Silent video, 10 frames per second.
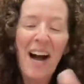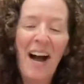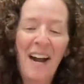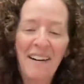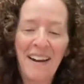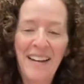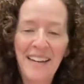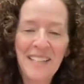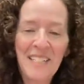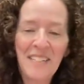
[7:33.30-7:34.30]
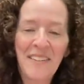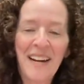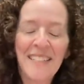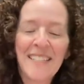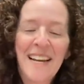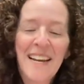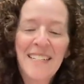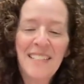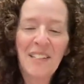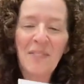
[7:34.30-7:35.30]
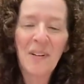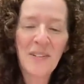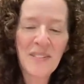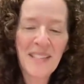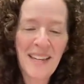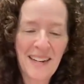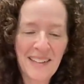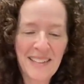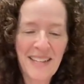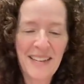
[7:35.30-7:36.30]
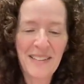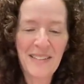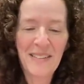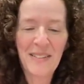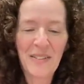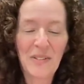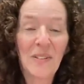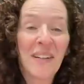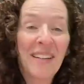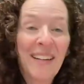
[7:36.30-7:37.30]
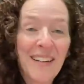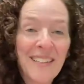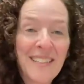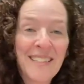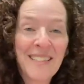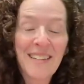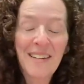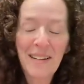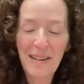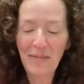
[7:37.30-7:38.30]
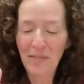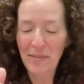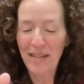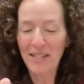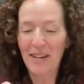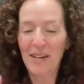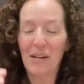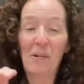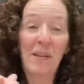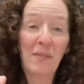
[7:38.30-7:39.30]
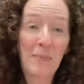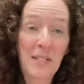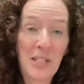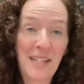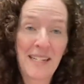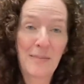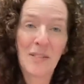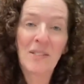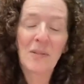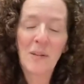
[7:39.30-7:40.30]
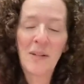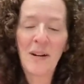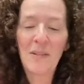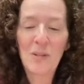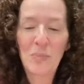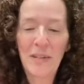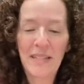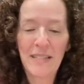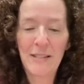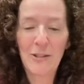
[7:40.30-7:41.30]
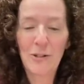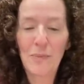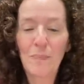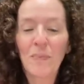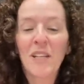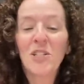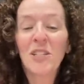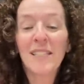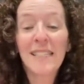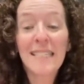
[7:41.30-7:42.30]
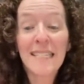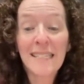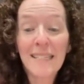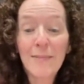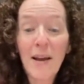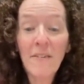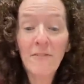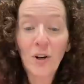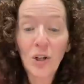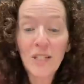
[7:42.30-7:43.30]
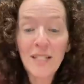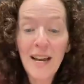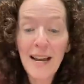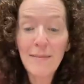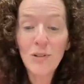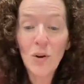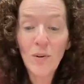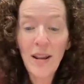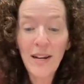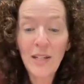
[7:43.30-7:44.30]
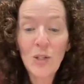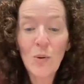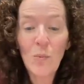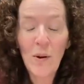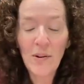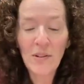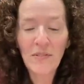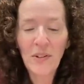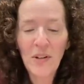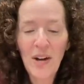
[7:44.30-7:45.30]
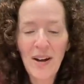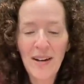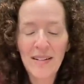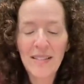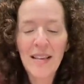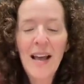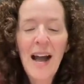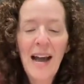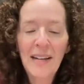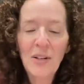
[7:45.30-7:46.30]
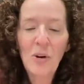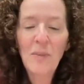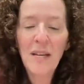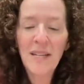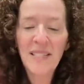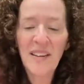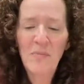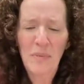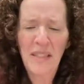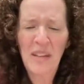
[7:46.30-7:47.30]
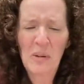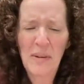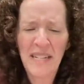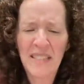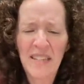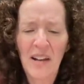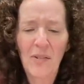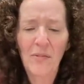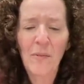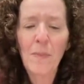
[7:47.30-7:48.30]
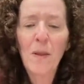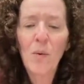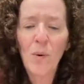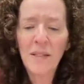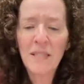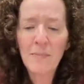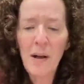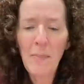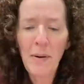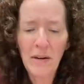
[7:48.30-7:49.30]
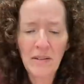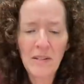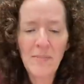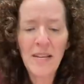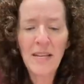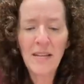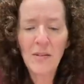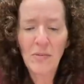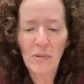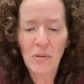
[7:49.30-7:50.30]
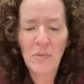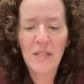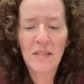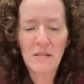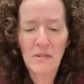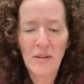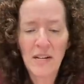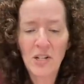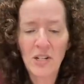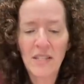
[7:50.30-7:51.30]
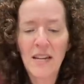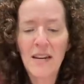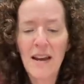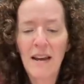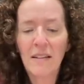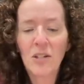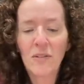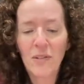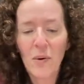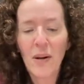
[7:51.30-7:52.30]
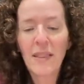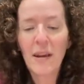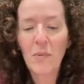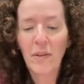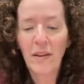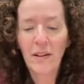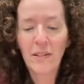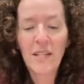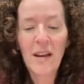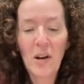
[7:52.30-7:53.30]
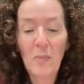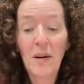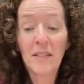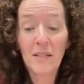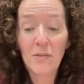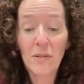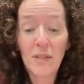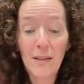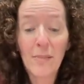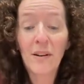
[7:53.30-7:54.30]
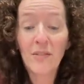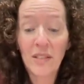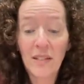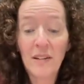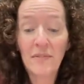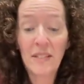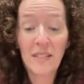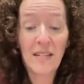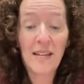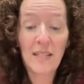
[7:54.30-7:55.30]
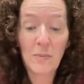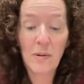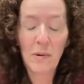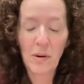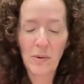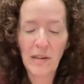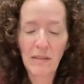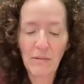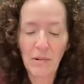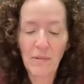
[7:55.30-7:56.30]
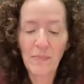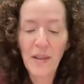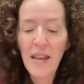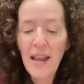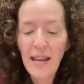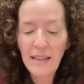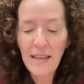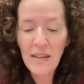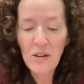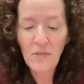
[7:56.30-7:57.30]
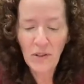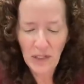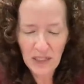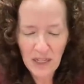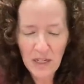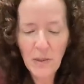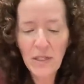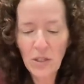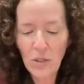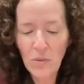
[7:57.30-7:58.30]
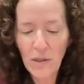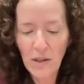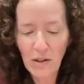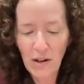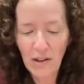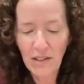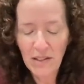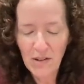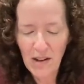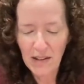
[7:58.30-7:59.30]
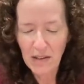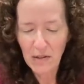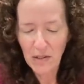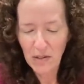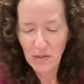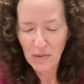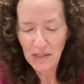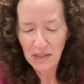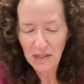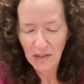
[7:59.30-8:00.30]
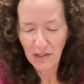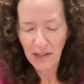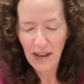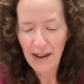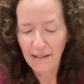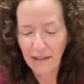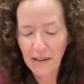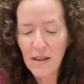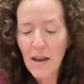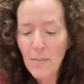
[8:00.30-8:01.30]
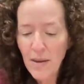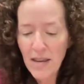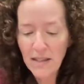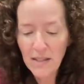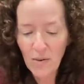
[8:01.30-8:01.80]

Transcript: All right, and she writes, "Dear Rose, Carrots, and the Zoo." Carrots is the nickname for my daughter, and we have a bunch of animals, so we call this place the zoo. She says, "This is my first time donating to a wonderful cause. I know because I've been there myself. One small part to making it through was the donations and knowledge of knowing they were there to help us through some of the toughest days we were going through. And thank you for continuing to do what your heart is calling you to do. Sincerely, Holly. P.S.